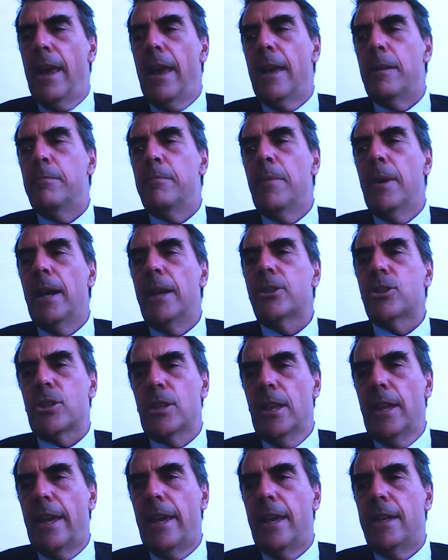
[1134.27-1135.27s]
and much
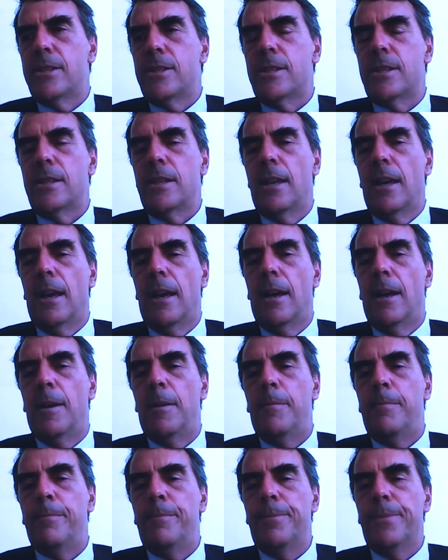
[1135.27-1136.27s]
less
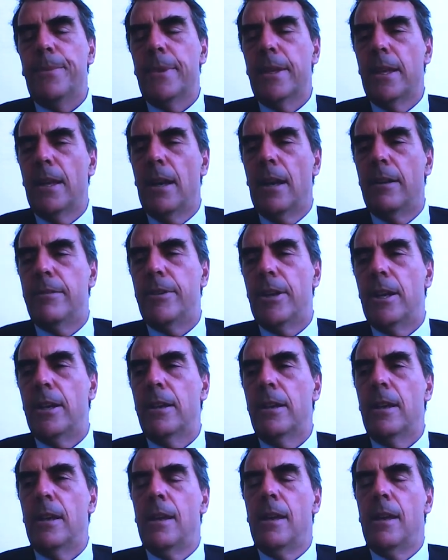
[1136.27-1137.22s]
of a